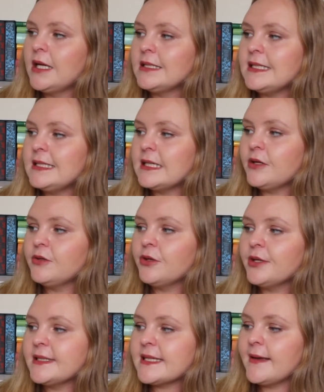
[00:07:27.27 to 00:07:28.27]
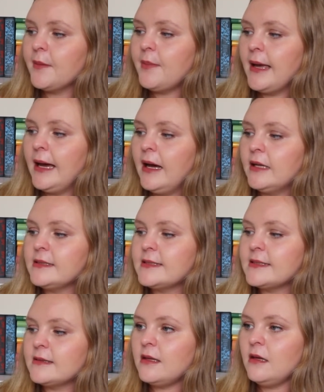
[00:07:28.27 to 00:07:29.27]
detailed notes
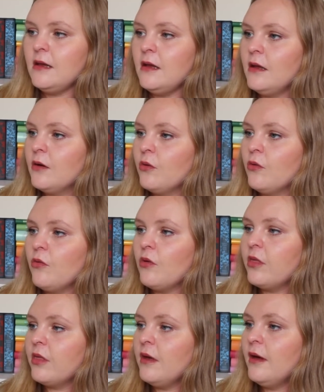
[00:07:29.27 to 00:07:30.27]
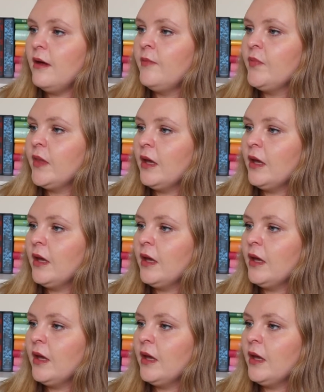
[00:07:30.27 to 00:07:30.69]
about the author,